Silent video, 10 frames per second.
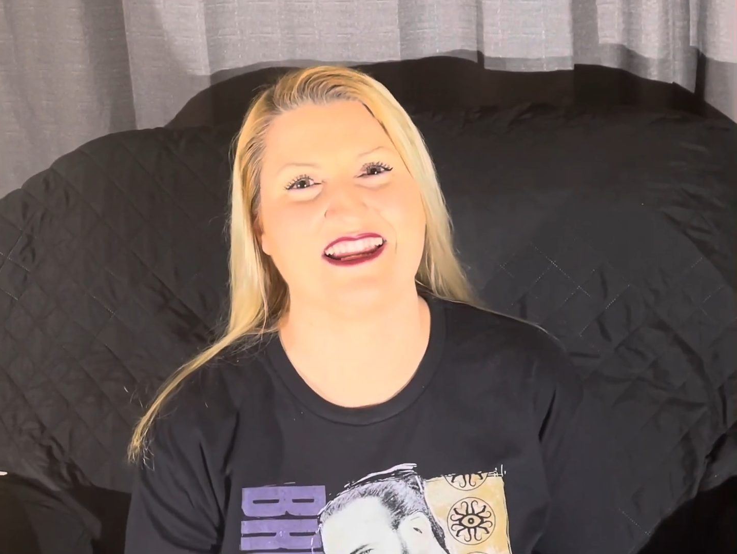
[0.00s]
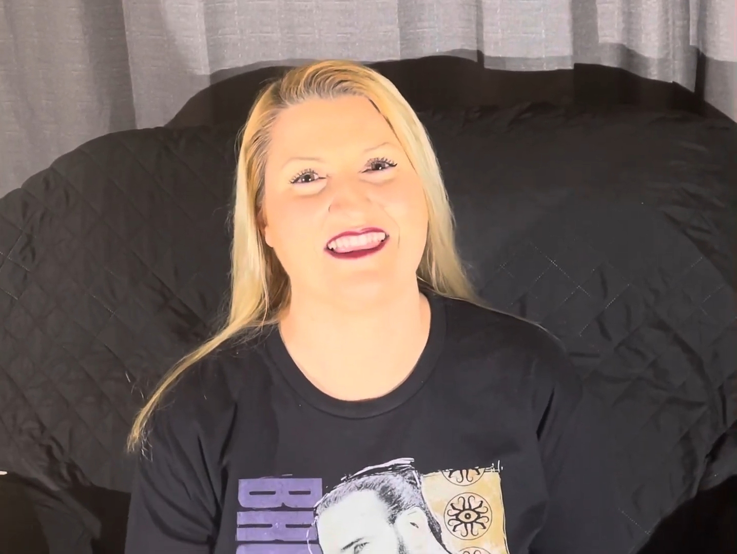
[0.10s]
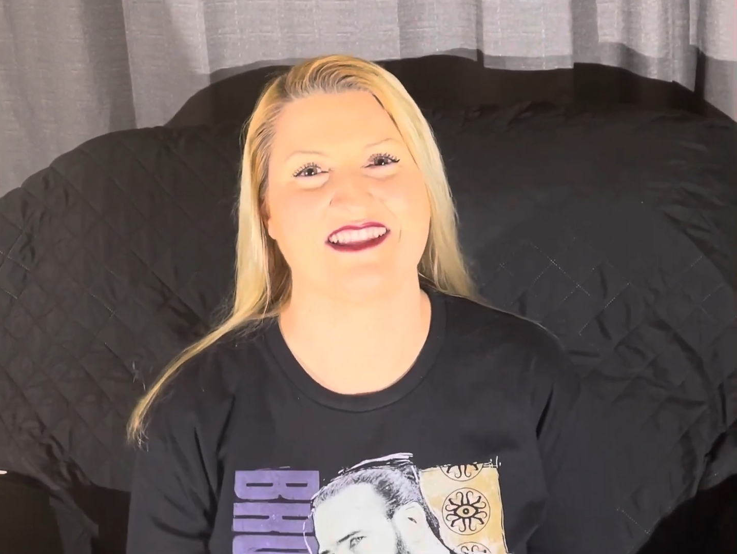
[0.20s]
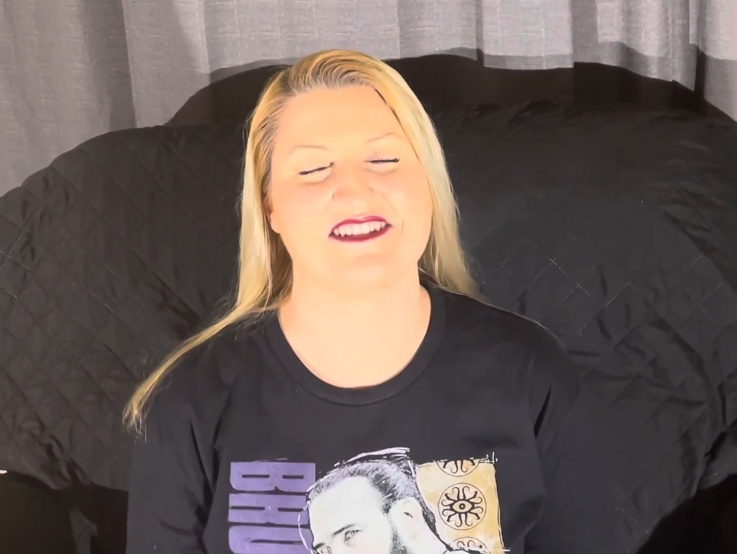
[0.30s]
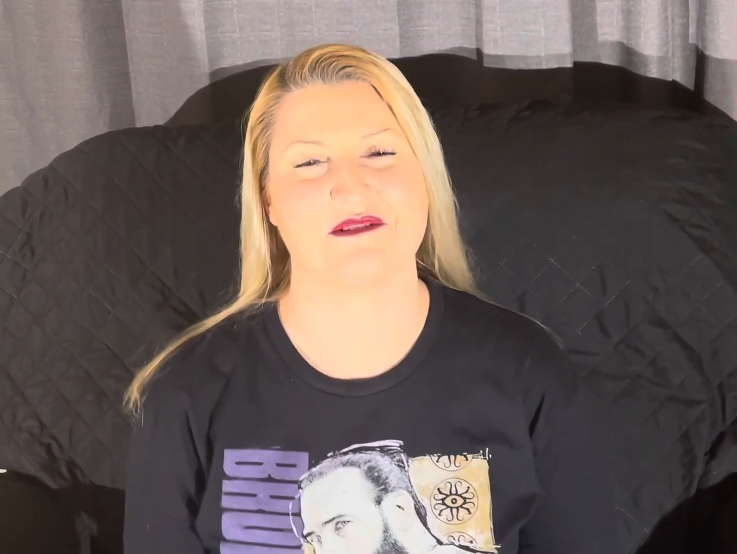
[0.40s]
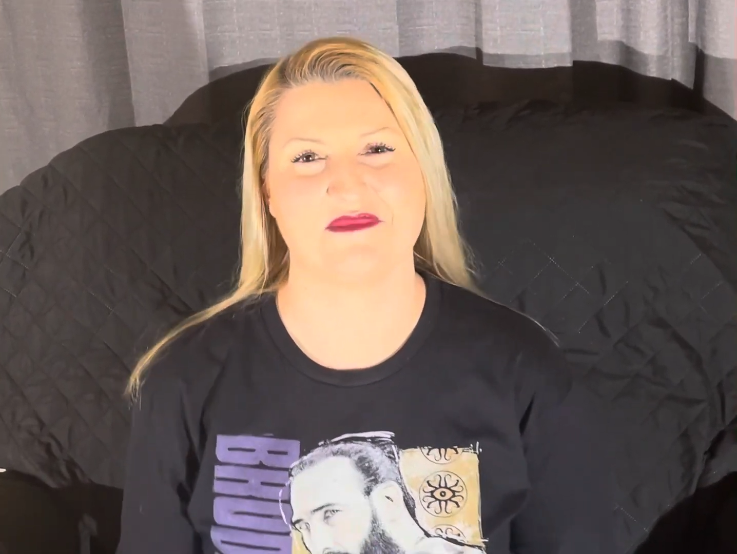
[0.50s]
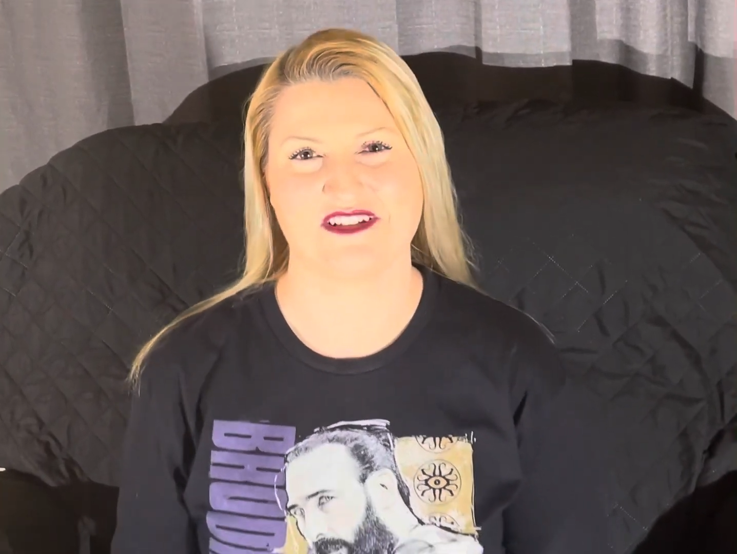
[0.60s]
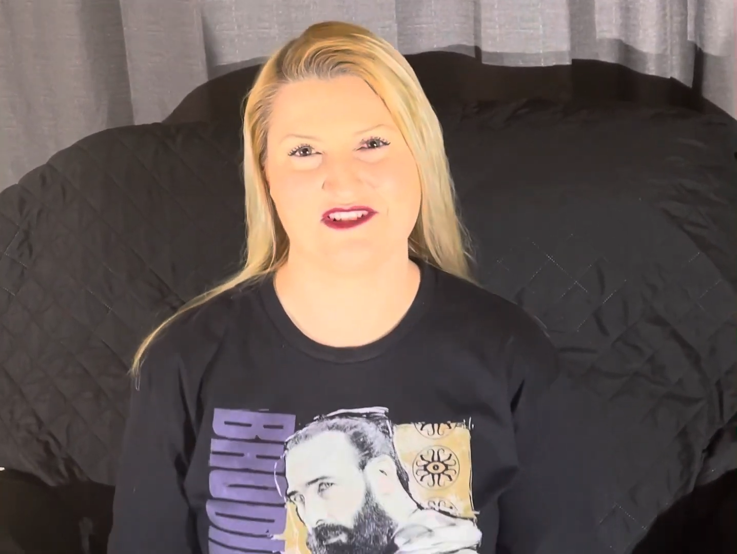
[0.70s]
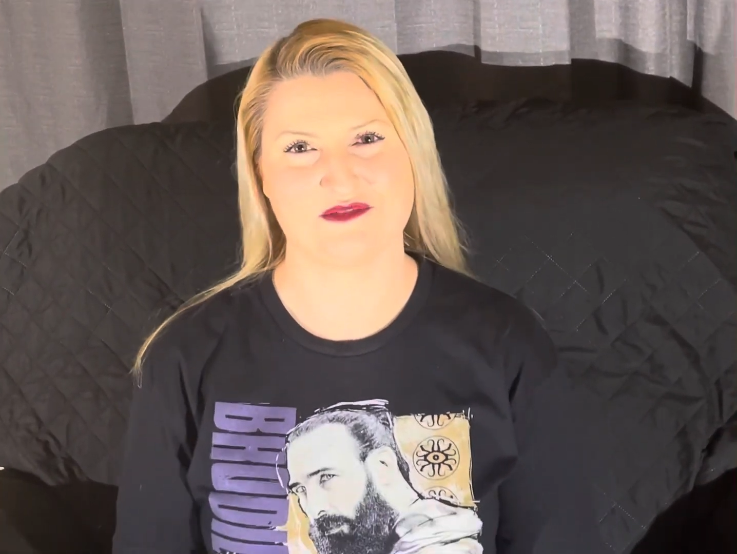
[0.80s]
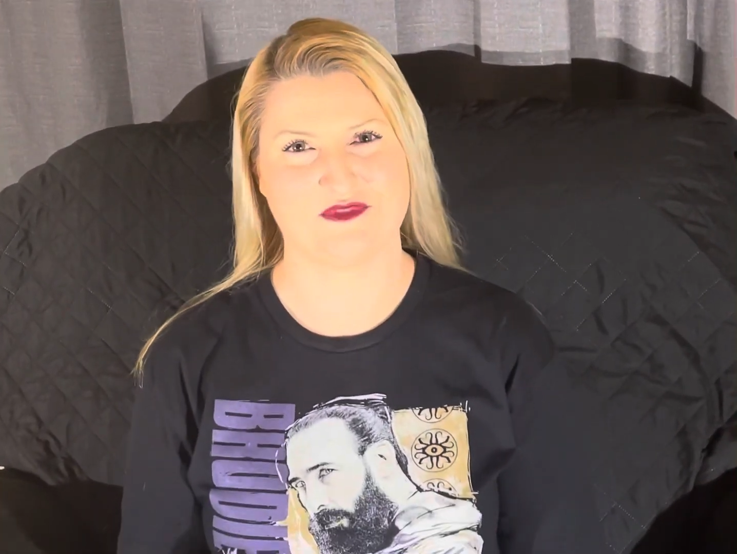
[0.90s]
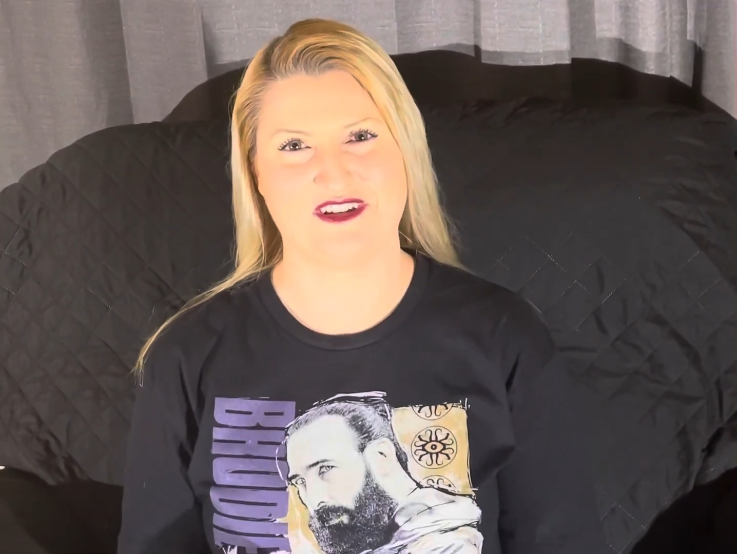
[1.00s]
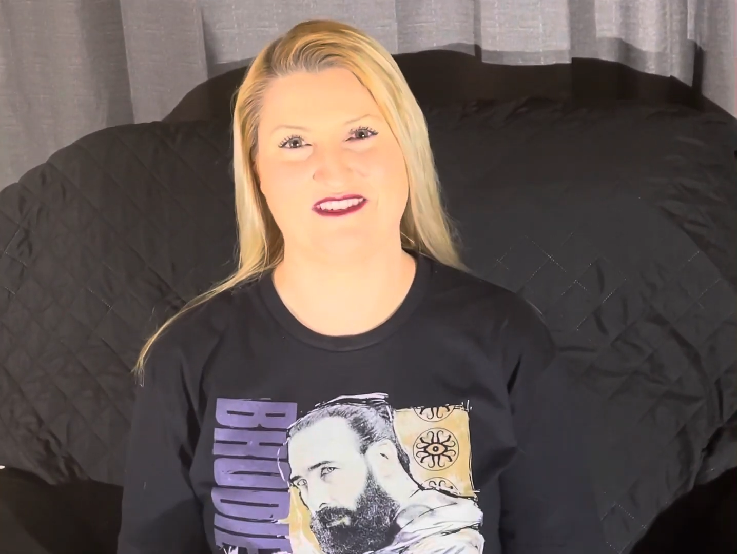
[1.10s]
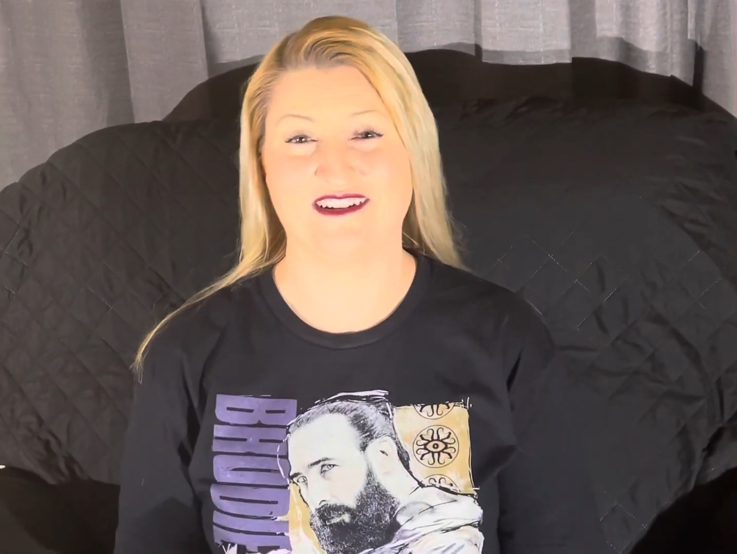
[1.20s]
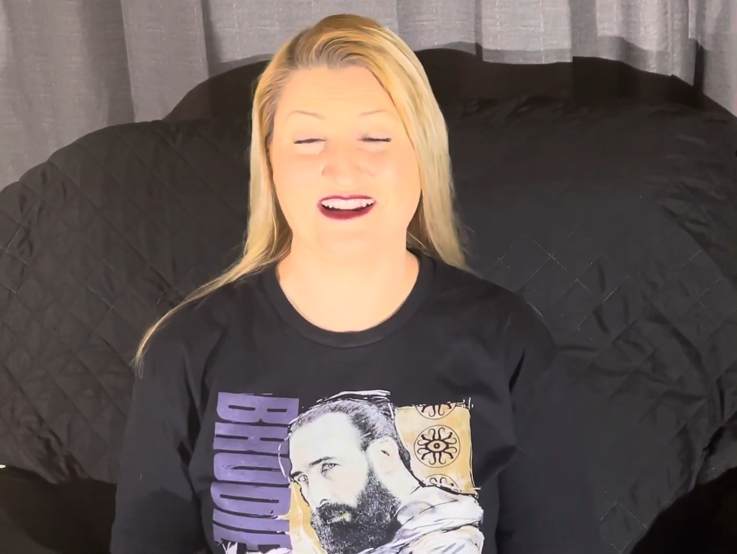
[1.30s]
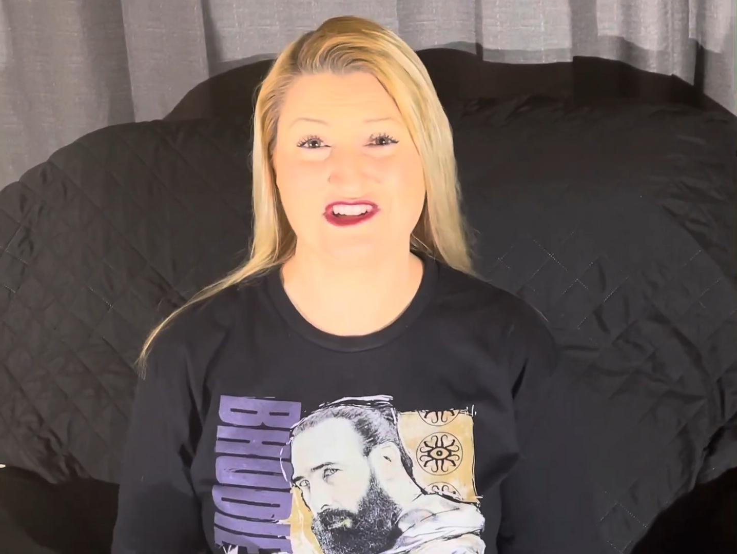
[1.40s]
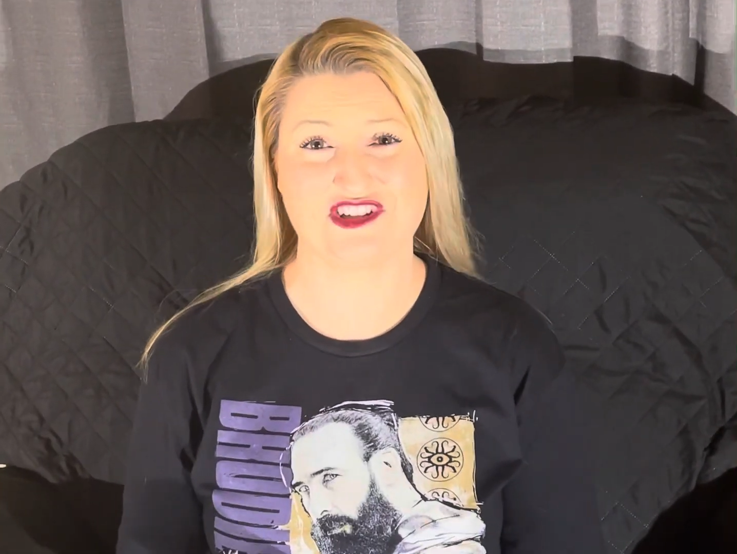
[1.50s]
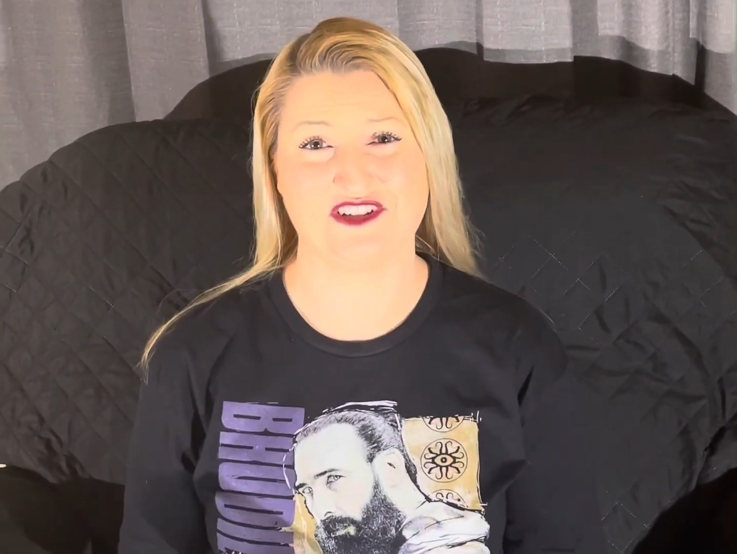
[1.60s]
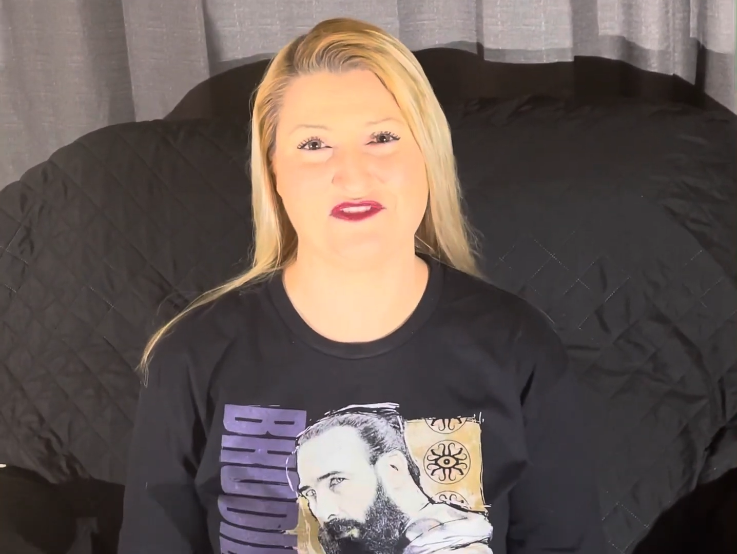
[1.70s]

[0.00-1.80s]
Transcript: and then some nights she's working the night shift,